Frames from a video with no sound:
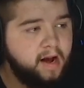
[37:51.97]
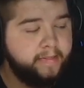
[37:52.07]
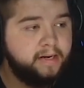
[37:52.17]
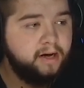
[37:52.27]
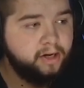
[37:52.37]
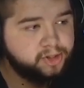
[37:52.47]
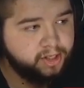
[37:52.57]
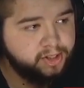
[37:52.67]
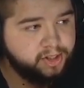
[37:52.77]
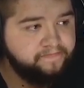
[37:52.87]
And the last
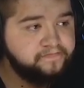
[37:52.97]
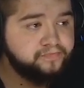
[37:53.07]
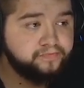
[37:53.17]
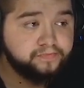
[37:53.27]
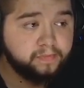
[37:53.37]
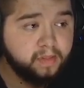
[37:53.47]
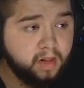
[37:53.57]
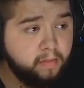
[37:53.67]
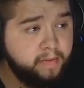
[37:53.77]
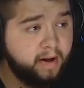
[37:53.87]
season,
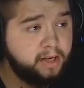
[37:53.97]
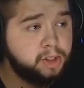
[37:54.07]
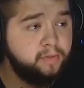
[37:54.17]
we managed